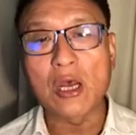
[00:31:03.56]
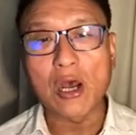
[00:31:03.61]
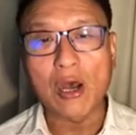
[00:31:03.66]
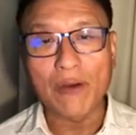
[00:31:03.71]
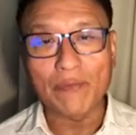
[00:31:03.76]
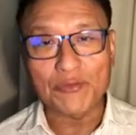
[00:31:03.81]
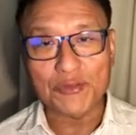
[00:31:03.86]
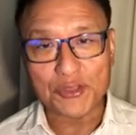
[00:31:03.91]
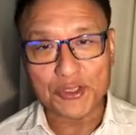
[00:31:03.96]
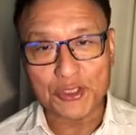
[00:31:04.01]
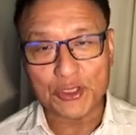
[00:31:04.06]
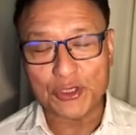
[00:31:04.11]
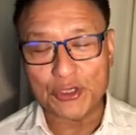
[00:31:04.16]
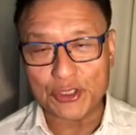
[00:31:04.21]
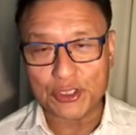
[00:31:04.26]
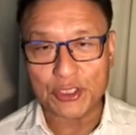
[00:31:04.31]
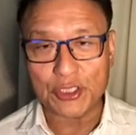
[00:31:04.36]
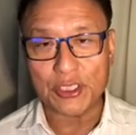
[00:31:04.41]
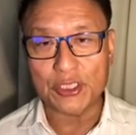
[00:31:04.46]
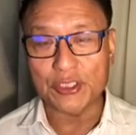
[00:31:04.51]
of
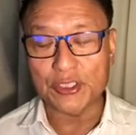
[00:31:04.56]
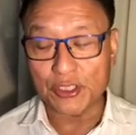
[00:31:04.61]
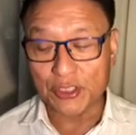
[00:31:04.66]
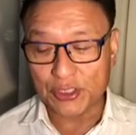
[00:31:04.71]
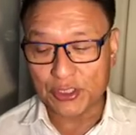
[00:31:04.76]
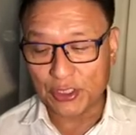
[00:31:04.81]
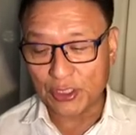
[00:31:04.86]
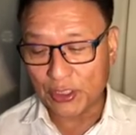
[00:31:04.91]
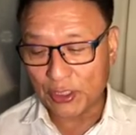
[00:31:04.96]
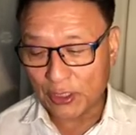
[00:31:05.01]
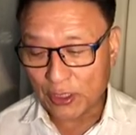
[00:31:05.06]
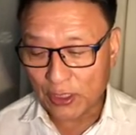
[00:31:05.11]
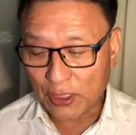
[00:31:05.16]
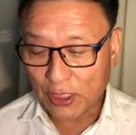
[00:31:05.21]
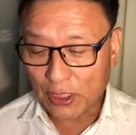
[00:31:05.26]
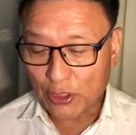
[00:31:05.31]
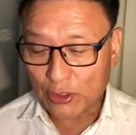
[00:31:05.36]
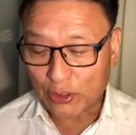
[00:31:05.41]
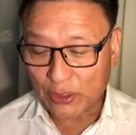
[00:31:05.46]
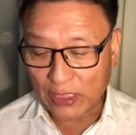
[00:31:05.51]
search, search
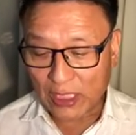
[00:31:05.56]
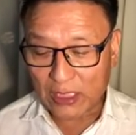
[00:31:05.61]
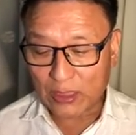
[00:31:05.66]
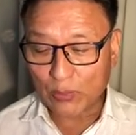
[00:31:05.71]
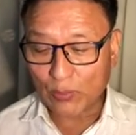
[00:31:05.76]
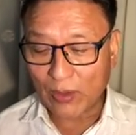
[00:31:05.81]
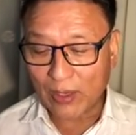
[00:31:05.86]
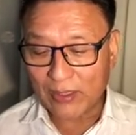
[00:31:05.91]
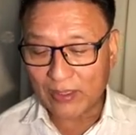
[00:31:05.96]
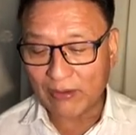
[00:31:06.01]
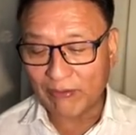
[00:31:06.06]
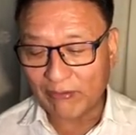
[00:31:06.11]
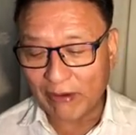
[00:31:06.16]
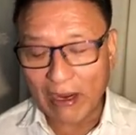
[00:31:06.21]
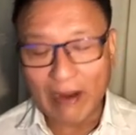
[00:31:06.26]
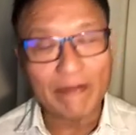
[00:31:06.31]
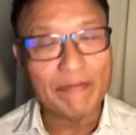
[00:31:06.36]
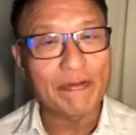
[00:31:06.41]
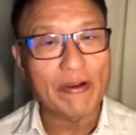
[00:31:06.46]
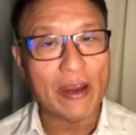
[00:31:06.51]
so that's why the
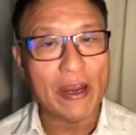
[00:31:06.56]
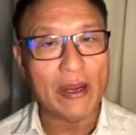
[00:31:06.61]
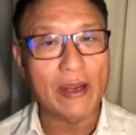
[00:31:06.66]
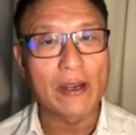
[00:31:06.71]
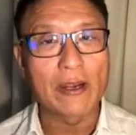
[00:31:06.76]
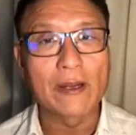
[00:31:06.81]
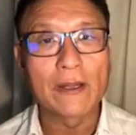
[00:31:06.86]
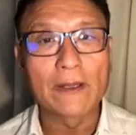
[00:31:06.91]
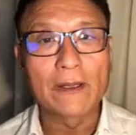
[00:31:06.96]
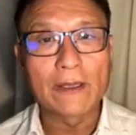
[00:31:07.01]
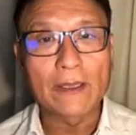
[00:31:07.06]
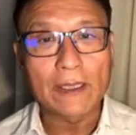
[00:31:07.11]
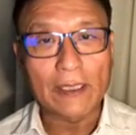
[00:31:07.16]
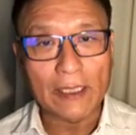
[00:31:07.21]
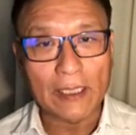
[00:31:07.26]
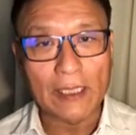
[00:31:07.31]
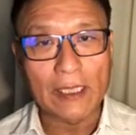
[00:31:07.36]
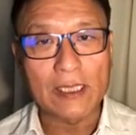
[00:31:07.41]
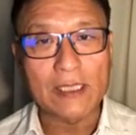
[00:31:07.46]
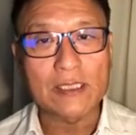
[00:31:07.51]
Wi-Fi
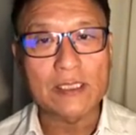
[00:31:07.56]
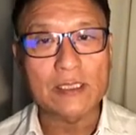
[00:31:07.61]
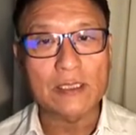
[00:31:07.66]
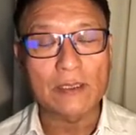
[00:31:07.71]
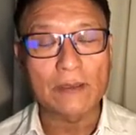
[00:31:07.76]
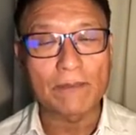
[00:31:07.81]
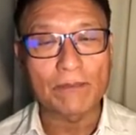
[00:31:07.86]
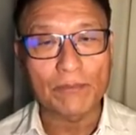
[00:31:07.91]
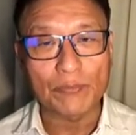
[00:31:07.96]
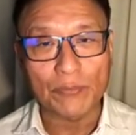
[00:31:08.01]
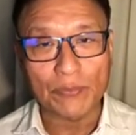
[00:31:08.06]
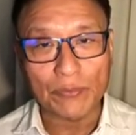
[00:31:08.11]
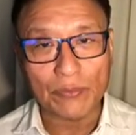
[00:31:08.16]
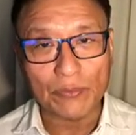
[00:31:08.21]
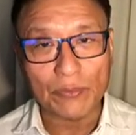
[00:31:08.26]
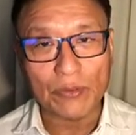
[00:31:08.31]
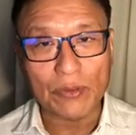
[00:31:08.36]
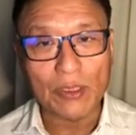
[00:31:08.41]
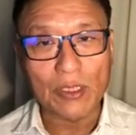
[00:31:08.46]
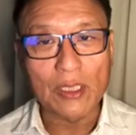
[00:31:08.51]
is,
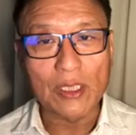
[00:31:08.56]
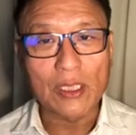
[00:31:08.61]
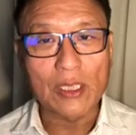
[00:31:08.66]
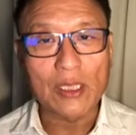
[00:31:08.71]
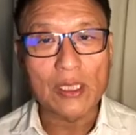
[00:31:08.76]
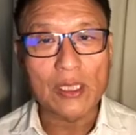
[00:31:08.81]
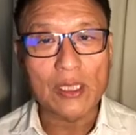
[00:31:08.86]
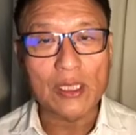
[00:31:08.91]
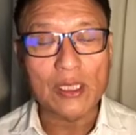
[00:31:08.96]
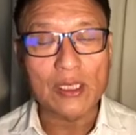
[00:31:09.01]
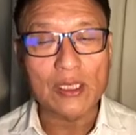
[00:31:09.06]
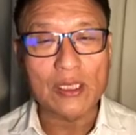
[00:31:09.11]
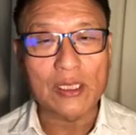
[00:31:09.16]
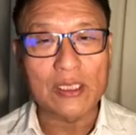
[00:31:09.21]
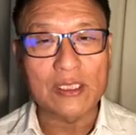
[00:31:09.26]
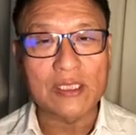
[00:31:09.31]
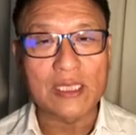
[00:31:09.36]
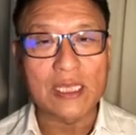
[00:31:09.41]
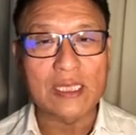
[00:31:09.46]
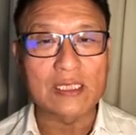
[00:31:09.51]
it
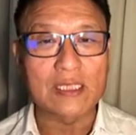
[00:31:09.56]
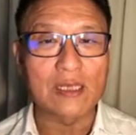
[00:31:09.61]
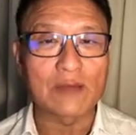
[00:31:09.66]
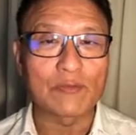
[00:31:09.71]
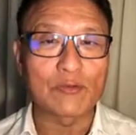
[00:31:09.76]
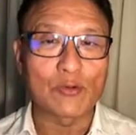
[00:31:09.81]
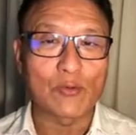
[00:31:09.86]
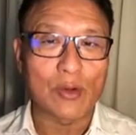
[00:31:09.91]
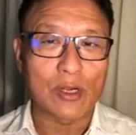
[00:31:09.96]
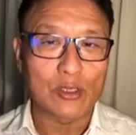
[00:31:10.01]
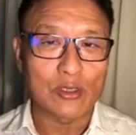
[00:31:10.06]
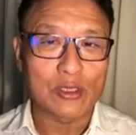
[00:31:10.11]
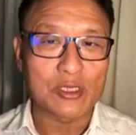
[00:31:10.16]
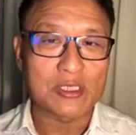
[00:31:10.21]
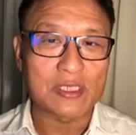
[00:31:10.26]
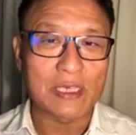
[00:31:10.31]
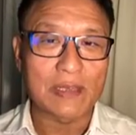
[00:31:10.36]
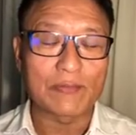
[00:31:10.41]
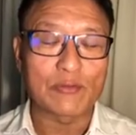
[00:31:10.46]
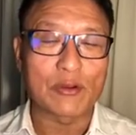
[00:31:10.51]
says if you wanted to
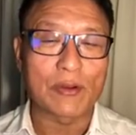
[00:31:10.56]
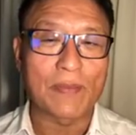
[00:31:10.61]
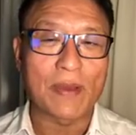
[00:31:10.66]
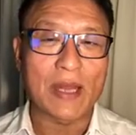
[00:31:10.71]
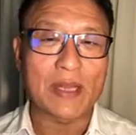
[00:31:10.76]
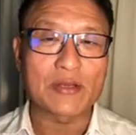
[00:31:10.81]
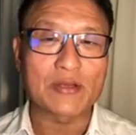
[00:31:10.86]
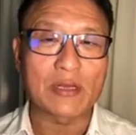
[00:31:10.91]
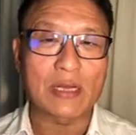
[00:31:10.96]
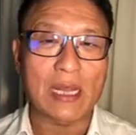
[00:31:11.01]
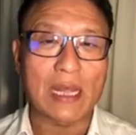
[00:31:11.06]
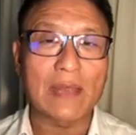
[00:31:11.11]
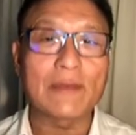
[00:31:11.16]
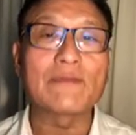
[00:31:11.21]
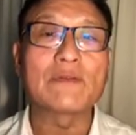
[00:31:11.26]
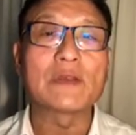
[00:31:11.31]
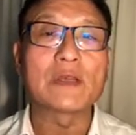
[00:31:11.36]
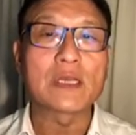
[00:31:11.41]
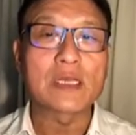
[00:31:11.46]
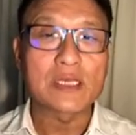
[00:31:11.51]
save your battery
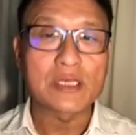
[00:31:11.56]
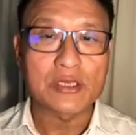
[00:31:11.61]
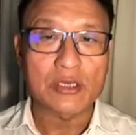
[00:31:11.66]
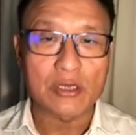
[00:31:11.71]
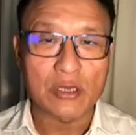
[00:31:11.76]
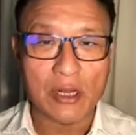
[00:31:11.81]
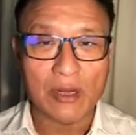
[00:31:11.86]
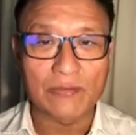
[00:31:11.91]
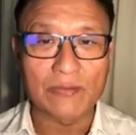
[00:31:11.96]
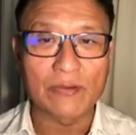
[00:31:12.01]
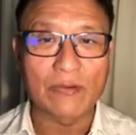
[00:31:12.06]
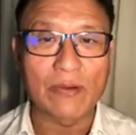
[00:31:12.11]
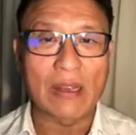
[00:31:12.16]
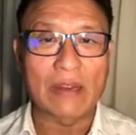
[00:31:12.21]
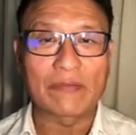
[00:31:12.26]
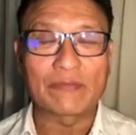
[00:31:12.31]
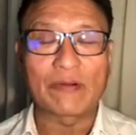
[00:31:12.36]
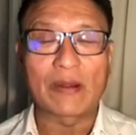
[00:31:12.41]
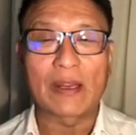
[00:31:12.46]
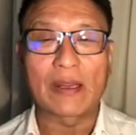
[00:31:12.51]
life, turn off the
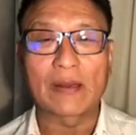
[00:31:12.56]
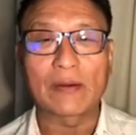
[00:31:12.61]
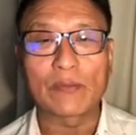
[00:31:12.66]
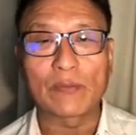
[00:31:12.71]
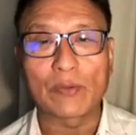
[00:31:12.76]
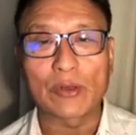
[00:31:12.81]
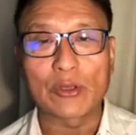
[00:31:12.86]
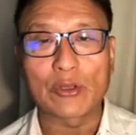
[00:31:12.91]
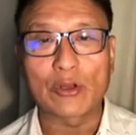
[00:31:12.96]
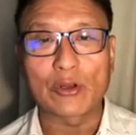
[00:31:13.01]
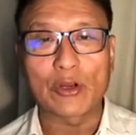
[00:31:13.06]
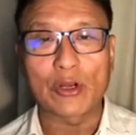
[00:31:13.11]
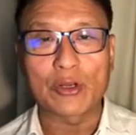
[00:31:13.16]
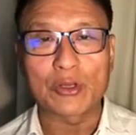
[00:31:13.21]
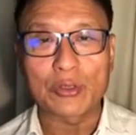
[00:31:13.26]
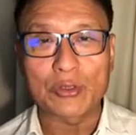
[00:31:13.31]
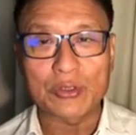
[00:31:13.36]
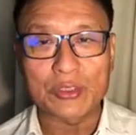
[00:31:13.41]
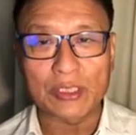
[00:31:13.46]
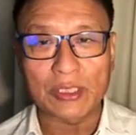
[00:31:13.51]
Wi-Fi when you're not
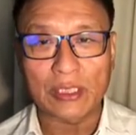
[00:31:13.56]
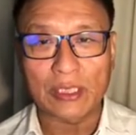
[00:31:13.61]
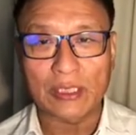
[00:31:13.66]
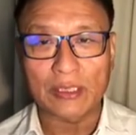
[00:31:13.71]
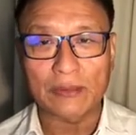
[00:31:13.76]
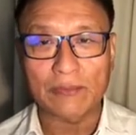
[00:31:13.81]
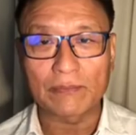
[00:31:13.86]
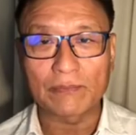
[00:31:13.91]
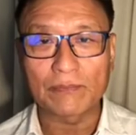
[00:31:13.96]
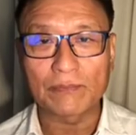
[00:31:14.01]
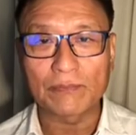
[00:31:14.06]
using it.